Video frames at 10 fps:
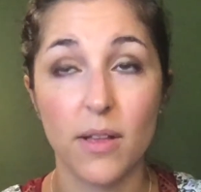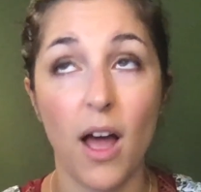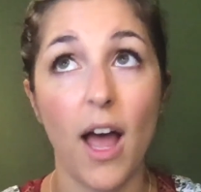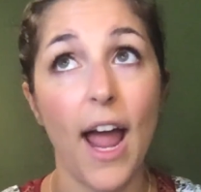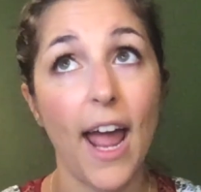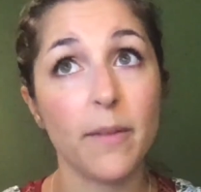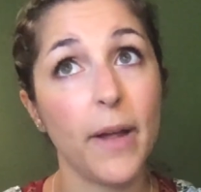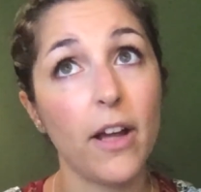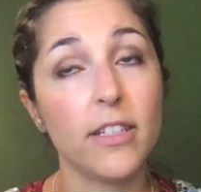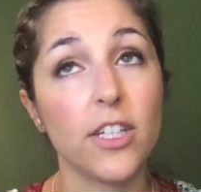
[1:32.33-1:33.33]
I had
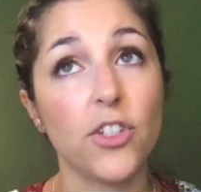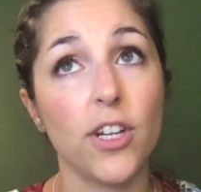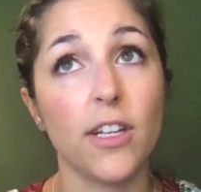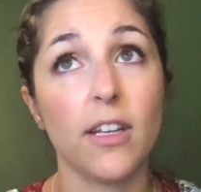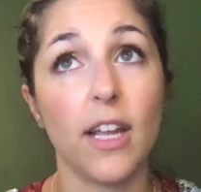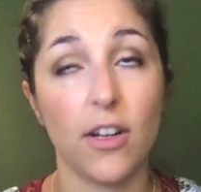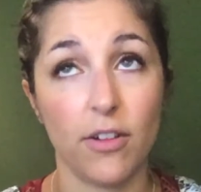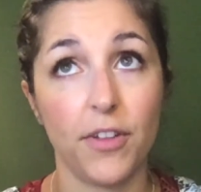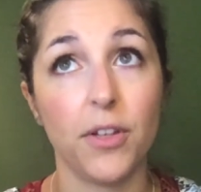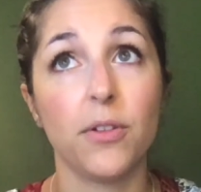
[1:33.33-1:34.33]
my audition
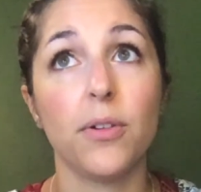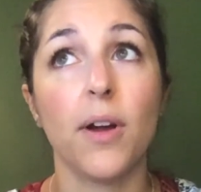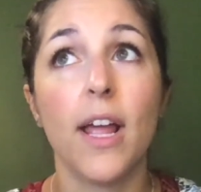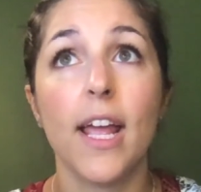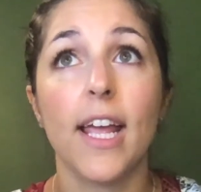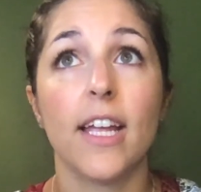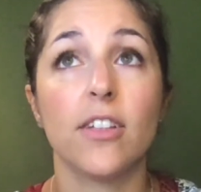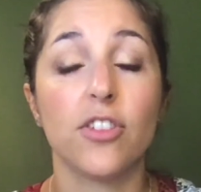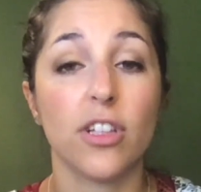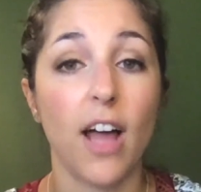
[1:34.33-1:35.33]
interview in
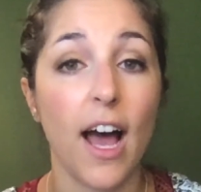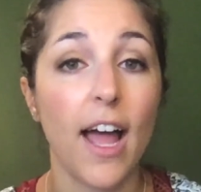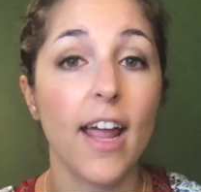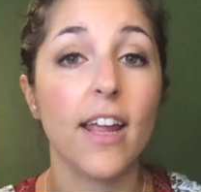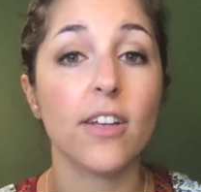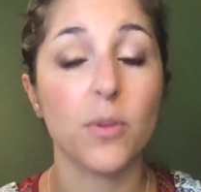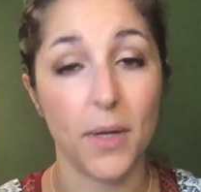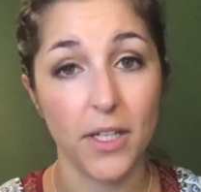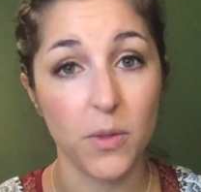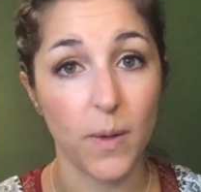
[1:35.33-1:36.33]
July
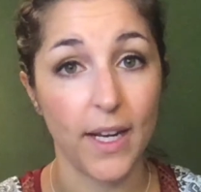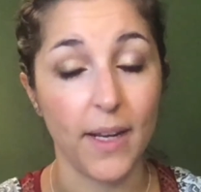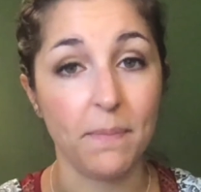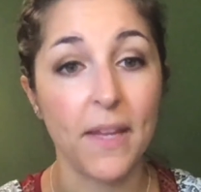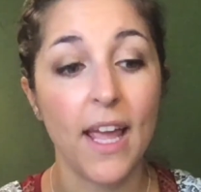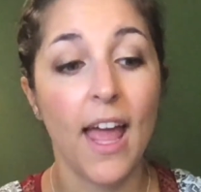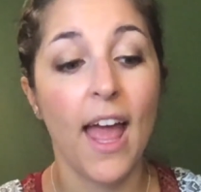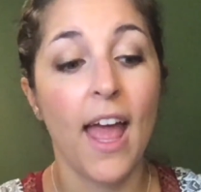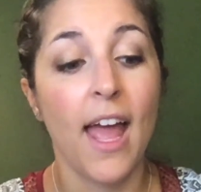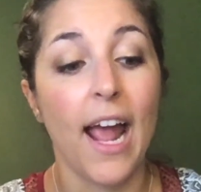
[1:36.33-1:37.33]
2020.
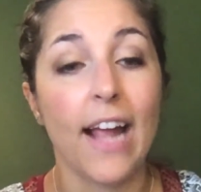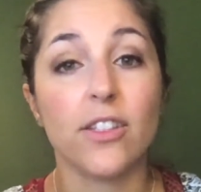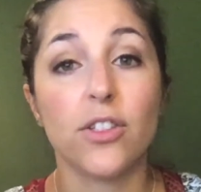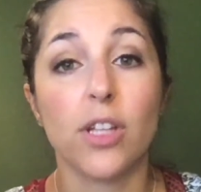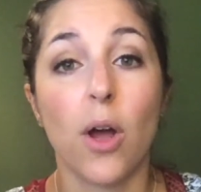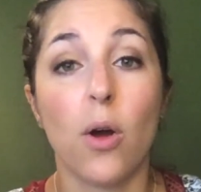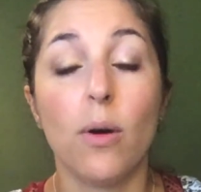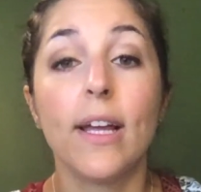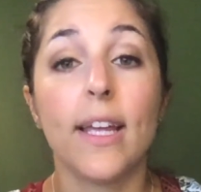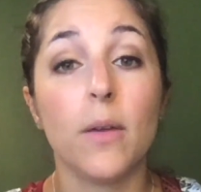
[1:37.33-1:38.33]
And so
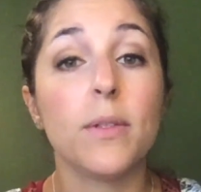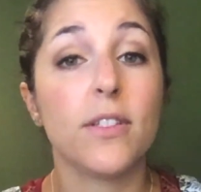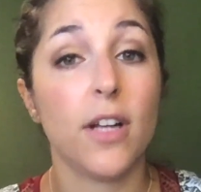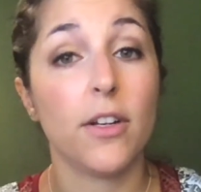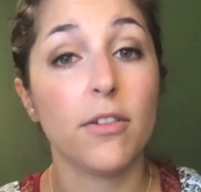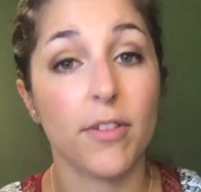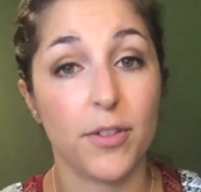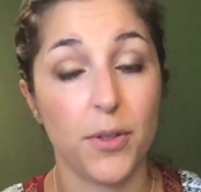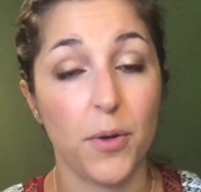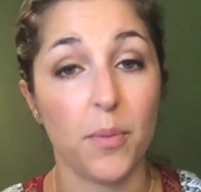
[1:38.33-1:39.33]
it was done over
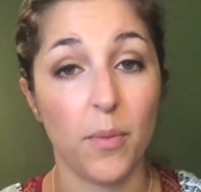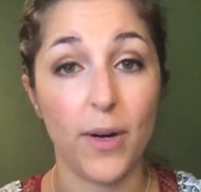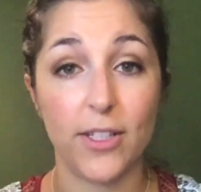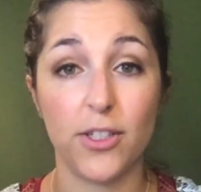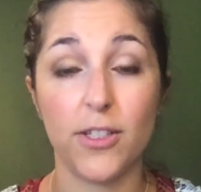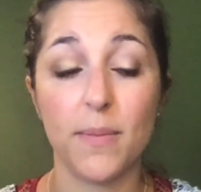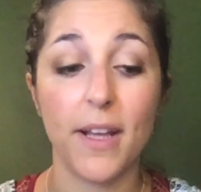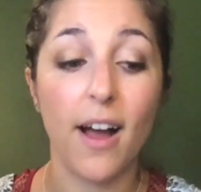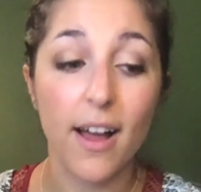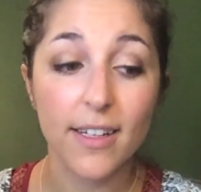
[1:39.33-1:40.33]
Zoom, which, to be
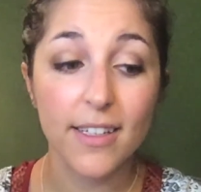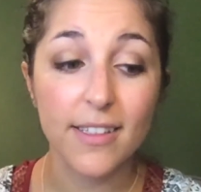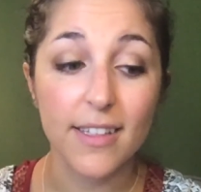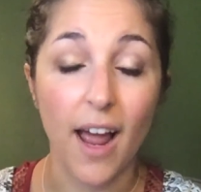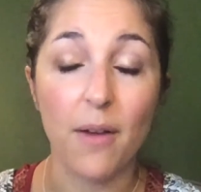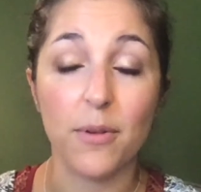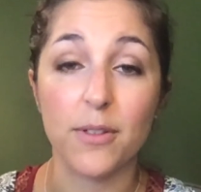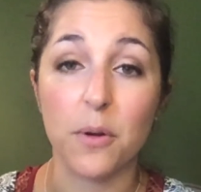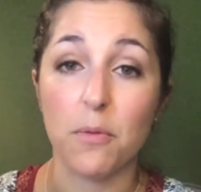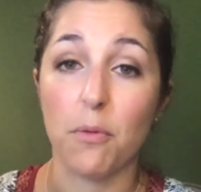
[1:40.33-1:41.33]
honest, I
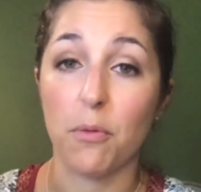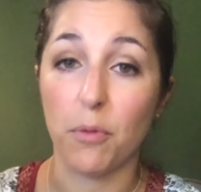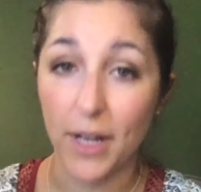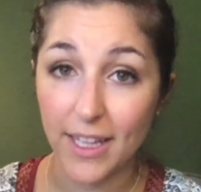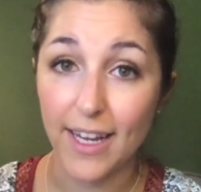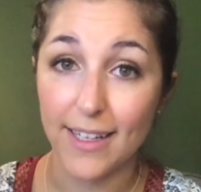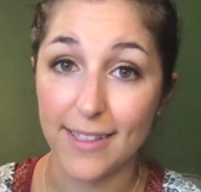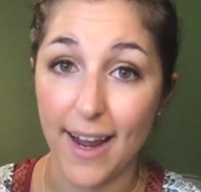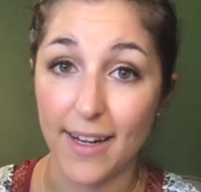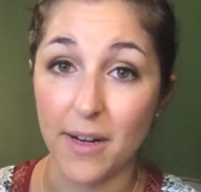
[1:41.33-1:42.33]
was really
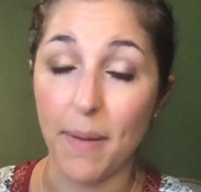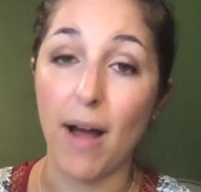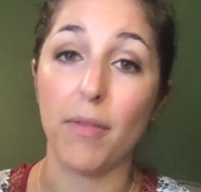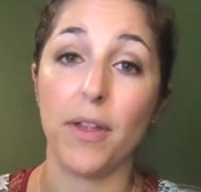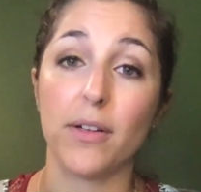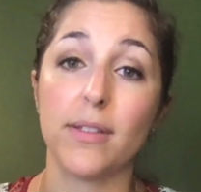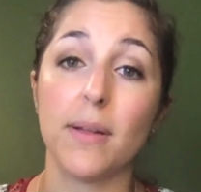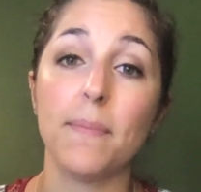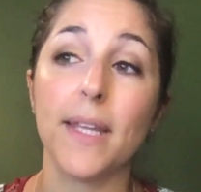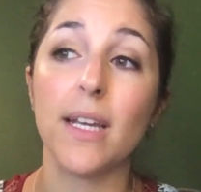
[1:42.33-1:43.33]
excited about. There's
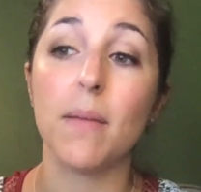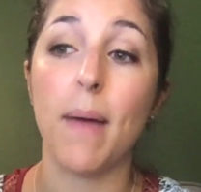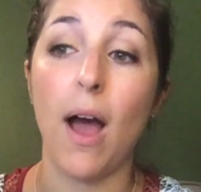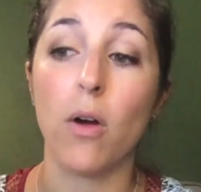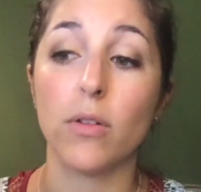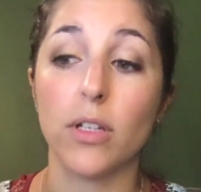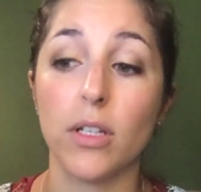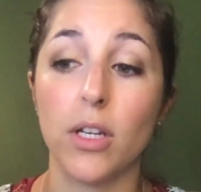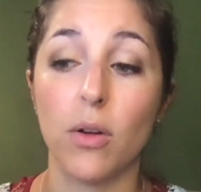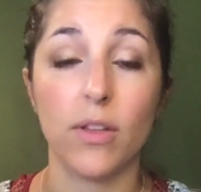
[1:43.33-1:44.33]
something about,
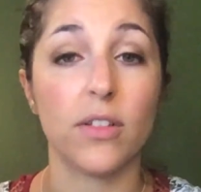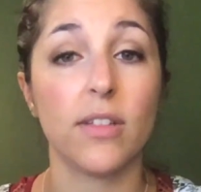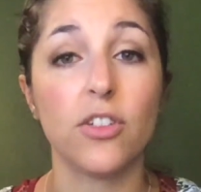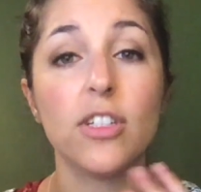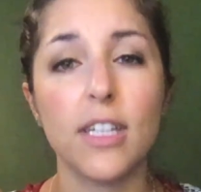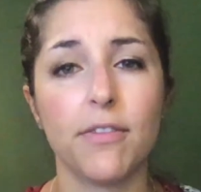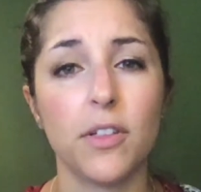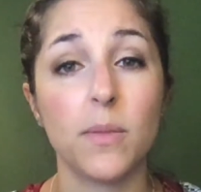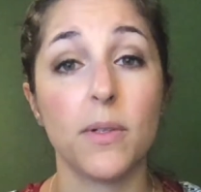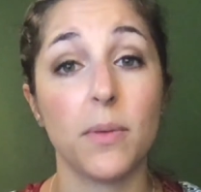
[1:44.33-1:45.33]
there's such a
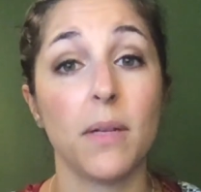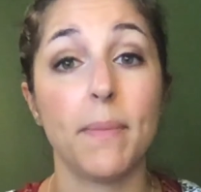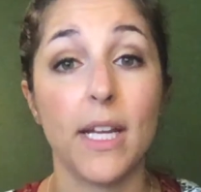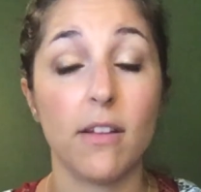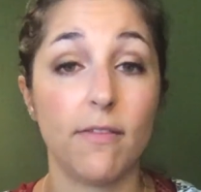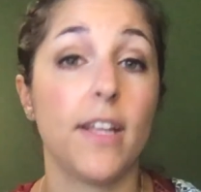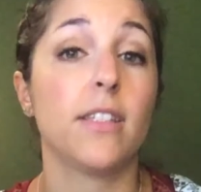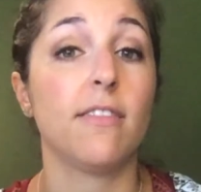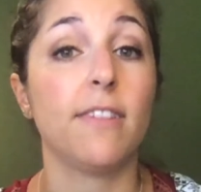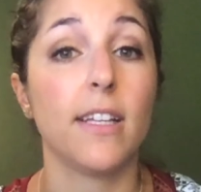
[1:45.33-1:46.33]
difference between being
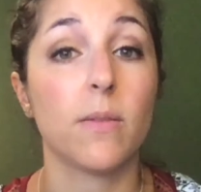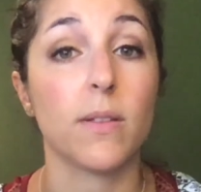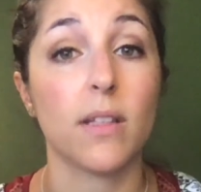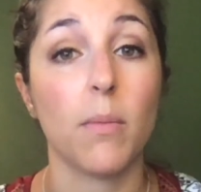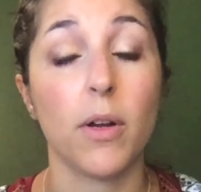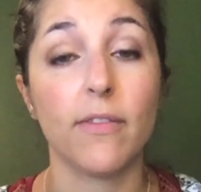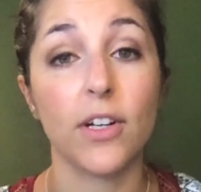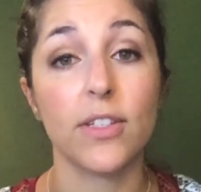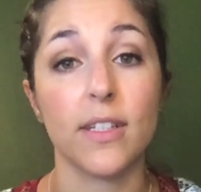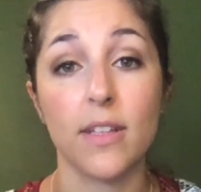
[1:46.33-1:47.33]
face-to-face with someone
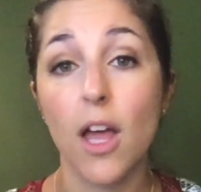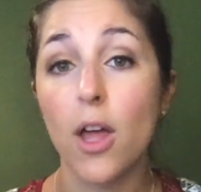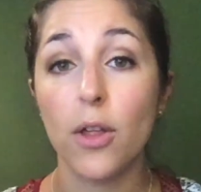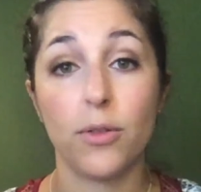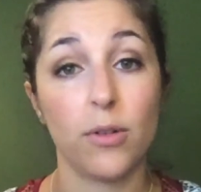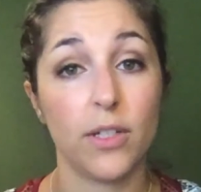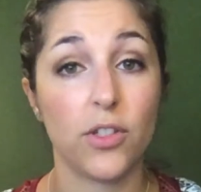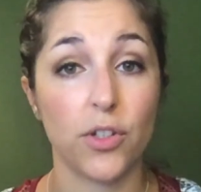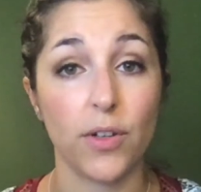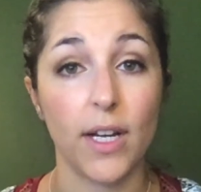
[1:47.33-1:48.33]
versus through a
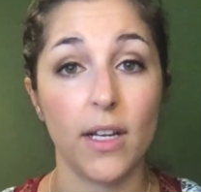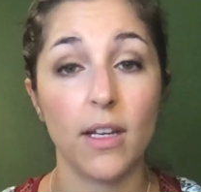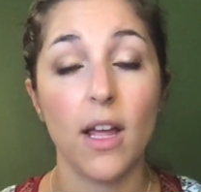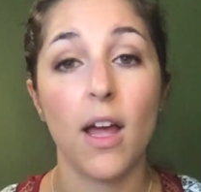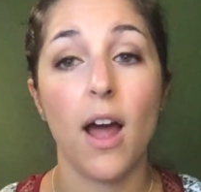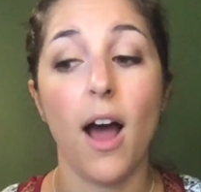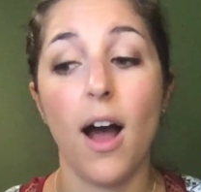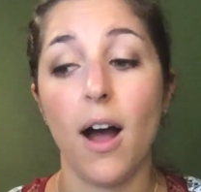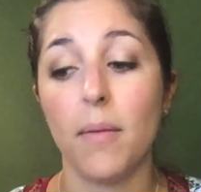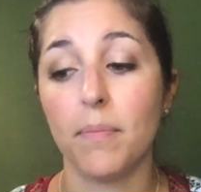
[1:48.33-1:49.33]
screen.
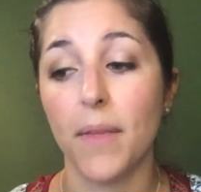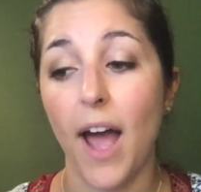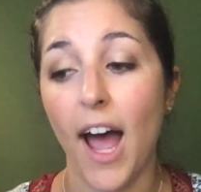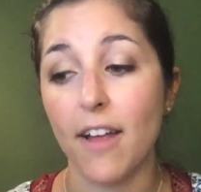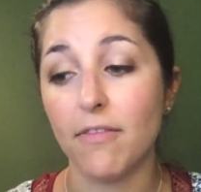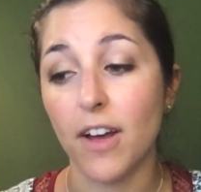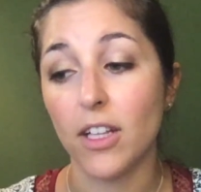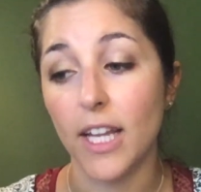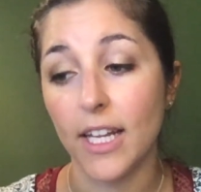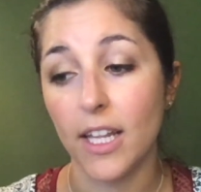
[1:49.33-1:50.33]
I felt
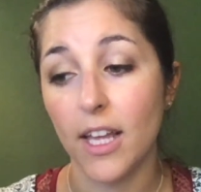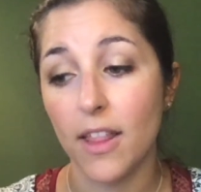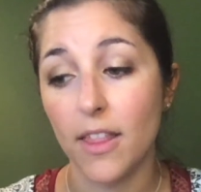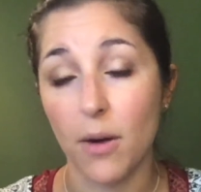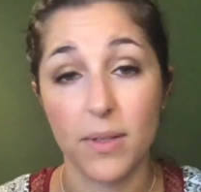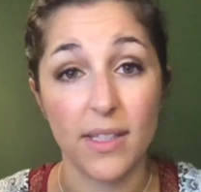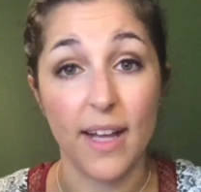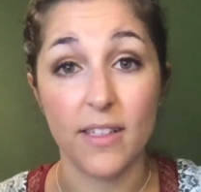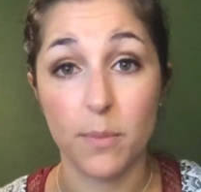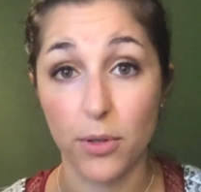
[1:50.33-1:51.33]
like there was
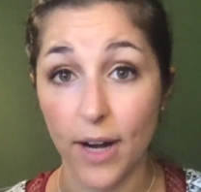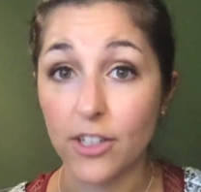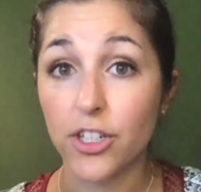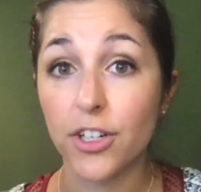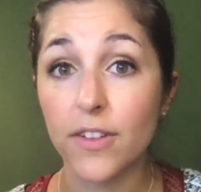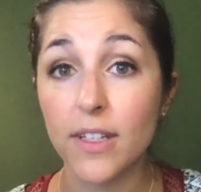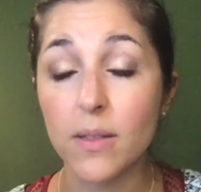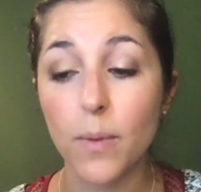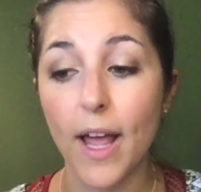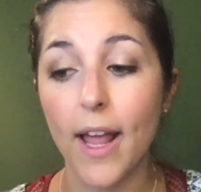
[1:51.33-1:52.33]
less pressure
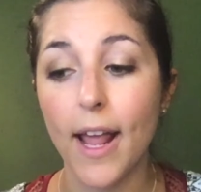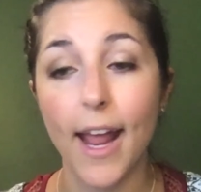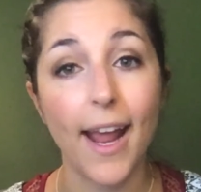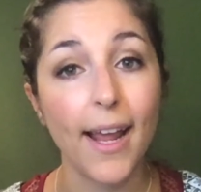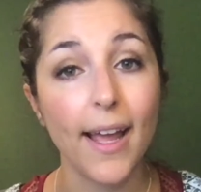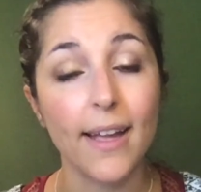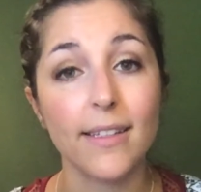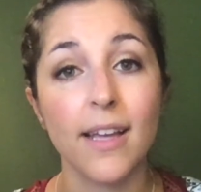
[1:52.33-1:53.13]
this way. And